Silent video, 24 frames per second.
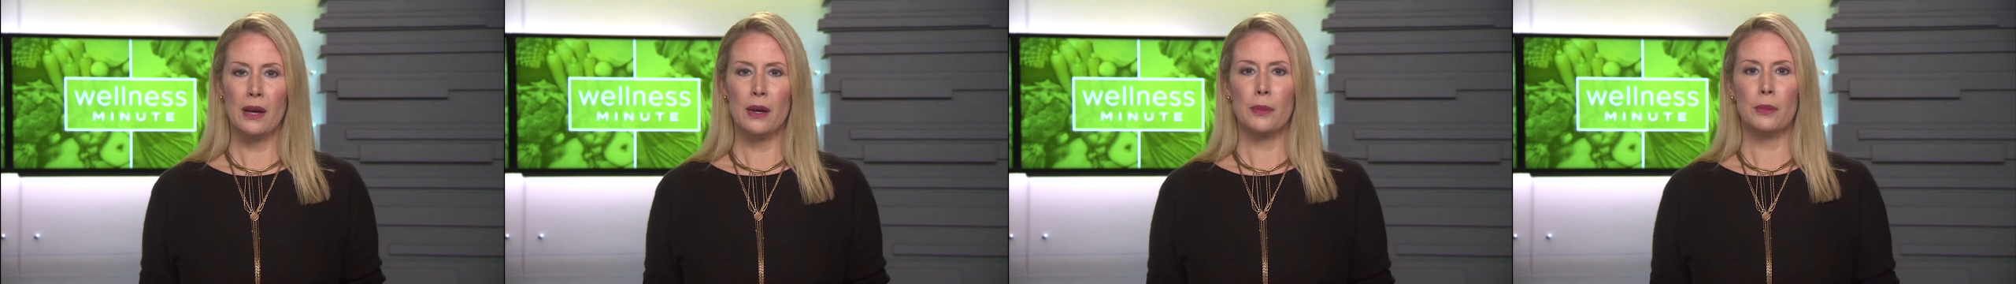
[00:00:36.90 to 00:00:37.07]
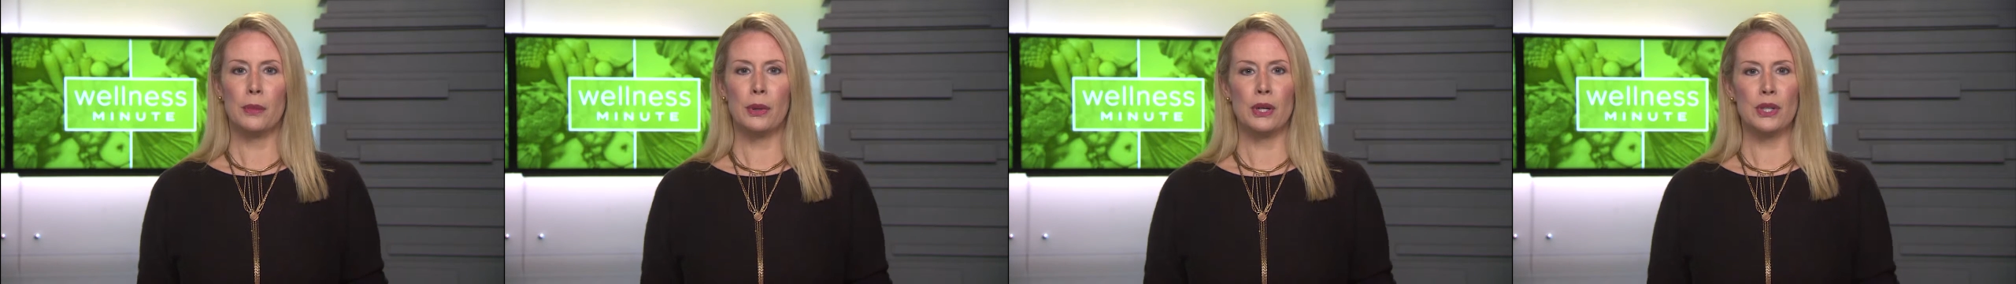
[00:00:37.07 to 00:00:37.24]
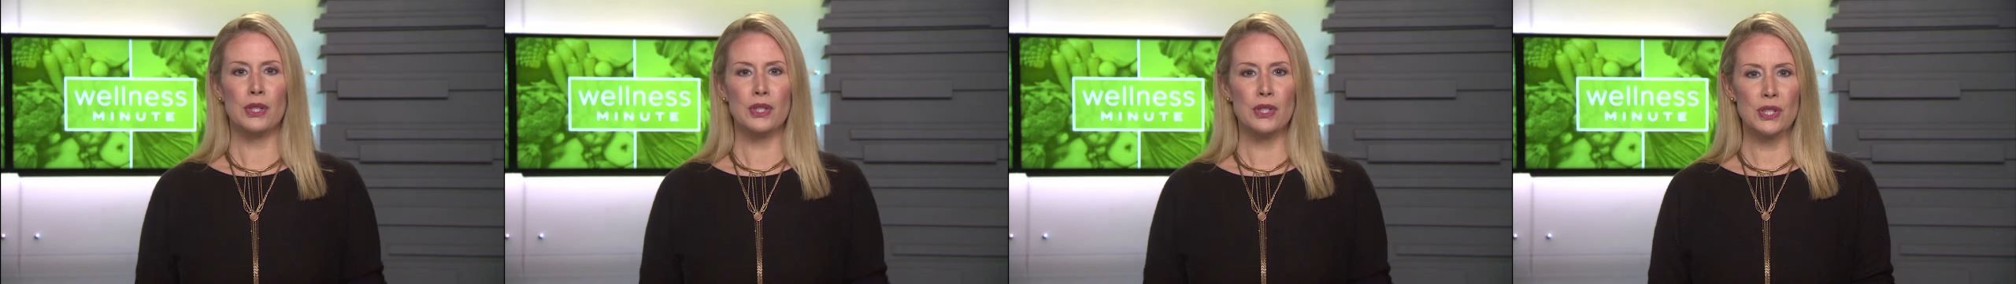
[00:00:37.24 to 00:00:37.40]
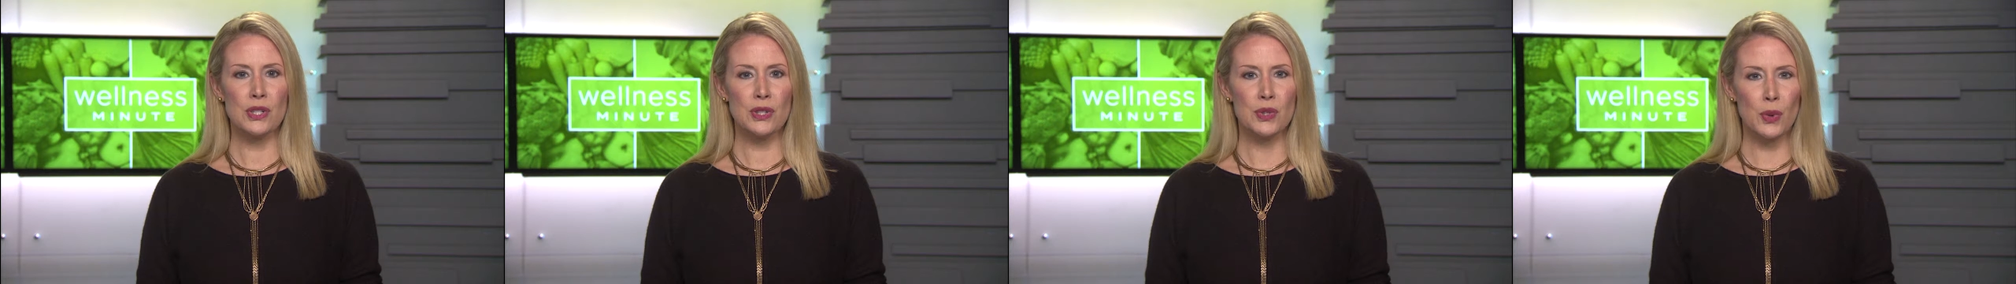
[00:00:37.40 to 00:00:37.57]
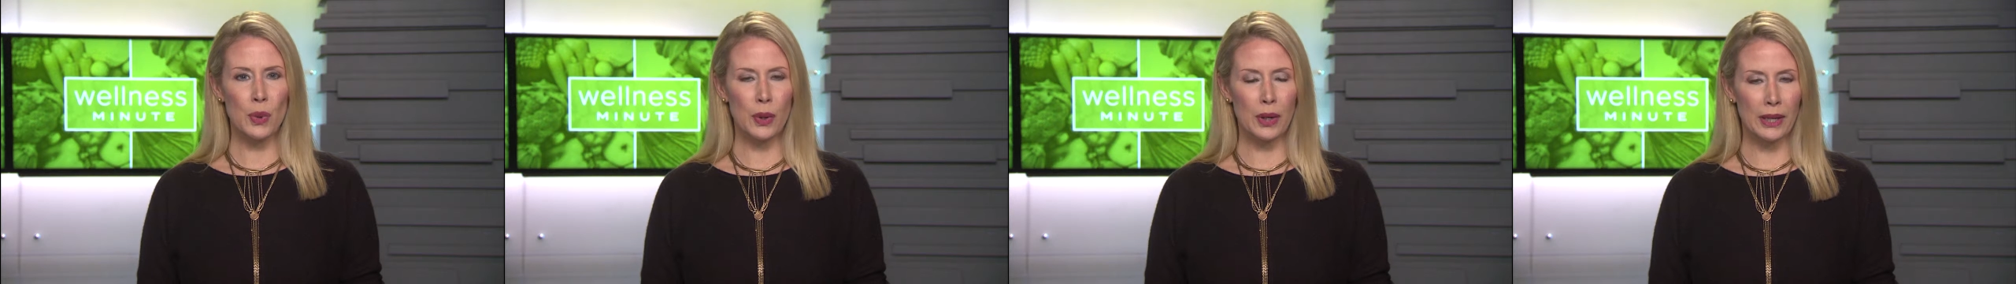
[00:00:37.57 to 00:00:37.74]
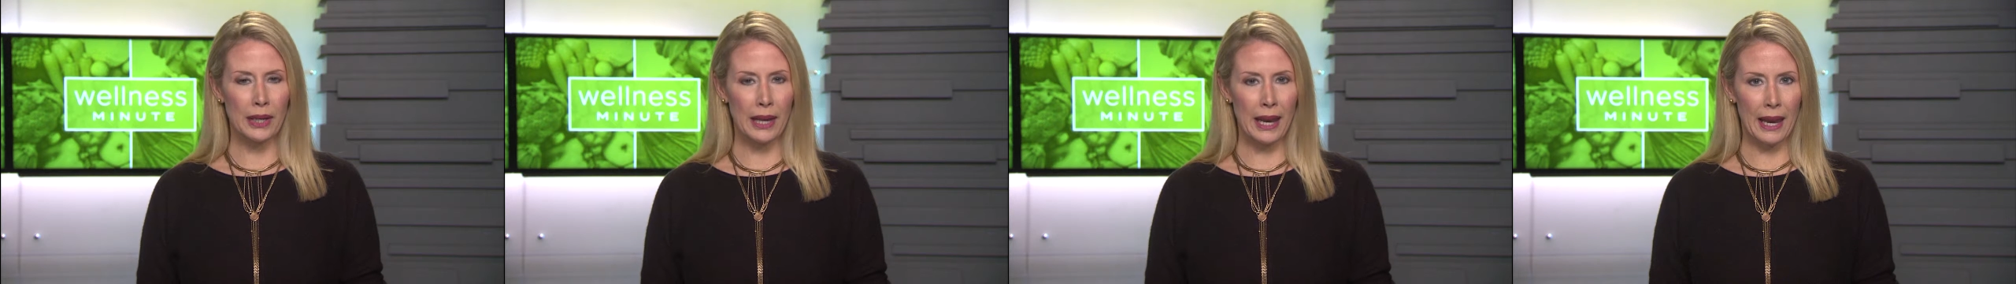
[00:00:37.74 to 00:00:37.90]
Purchase
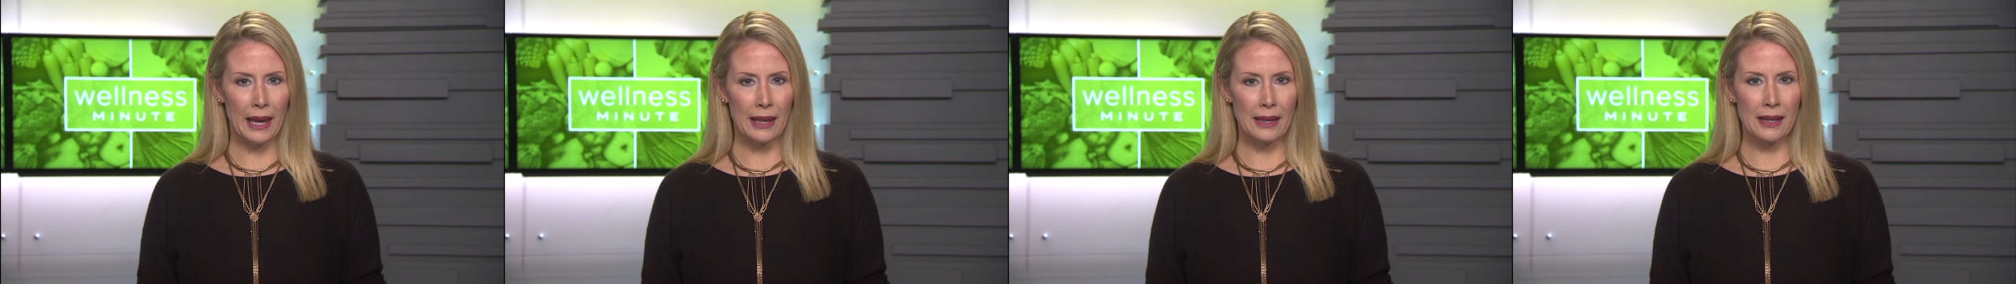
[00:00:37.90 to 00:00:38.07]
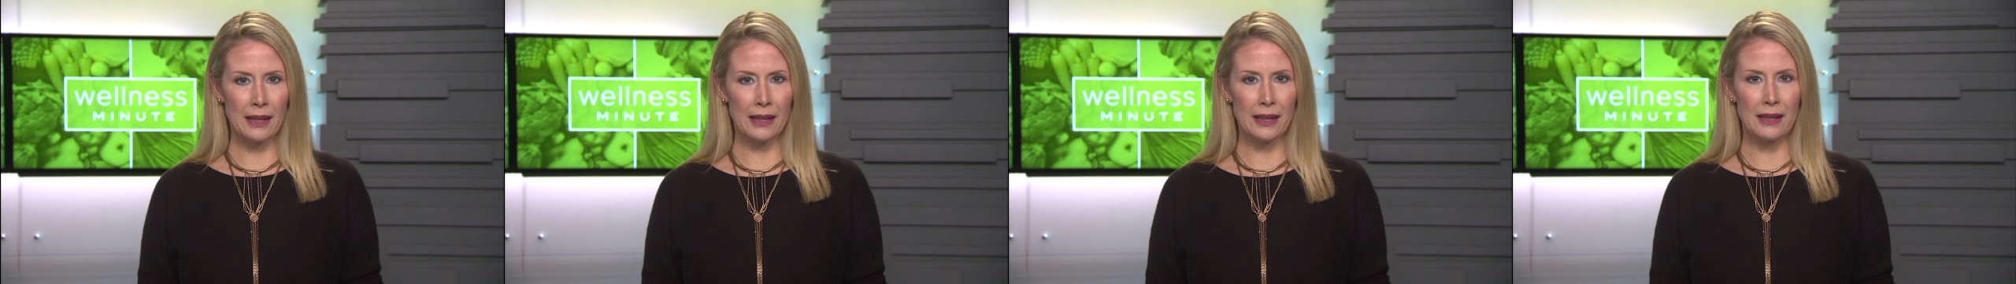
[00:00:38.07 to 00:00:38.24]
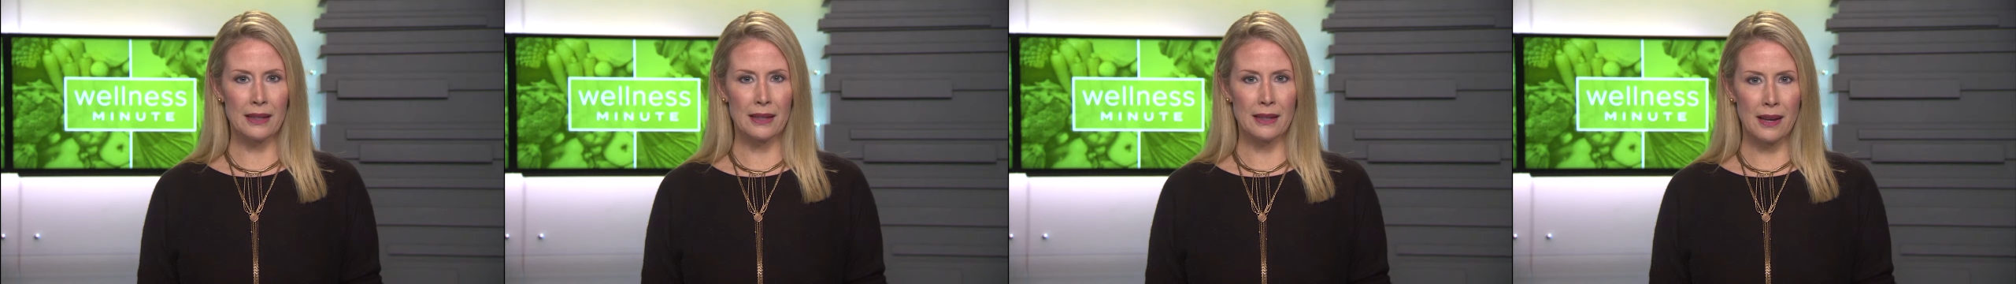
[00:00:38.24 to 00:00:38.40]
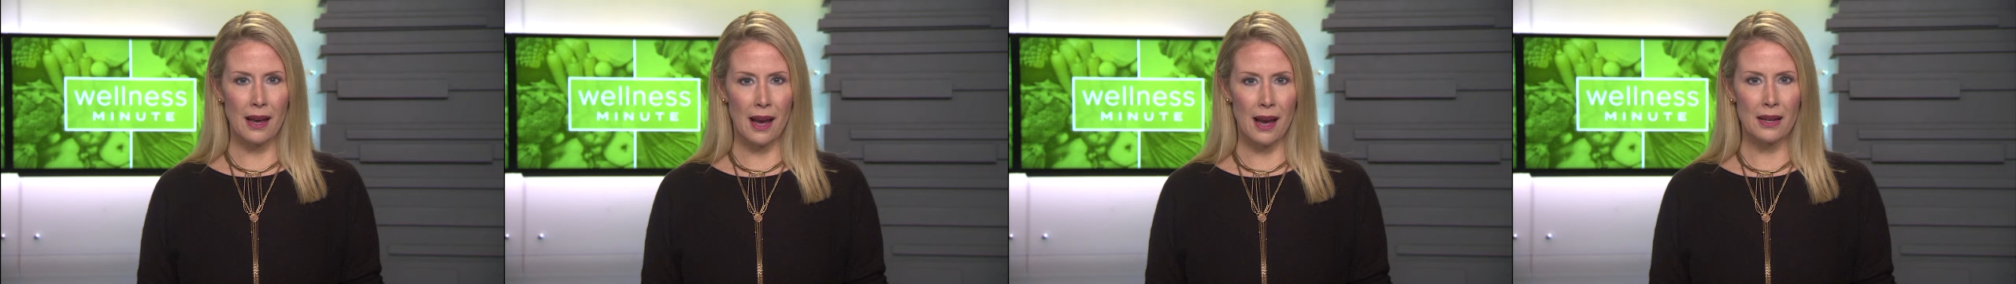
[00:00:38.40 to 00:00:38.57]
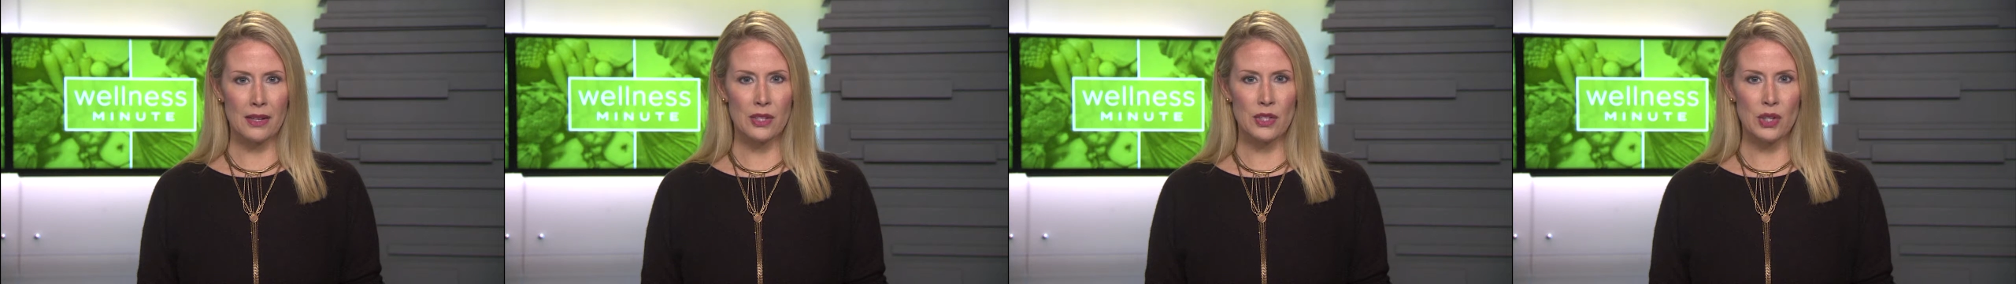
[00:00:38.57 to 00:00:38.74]
organic and non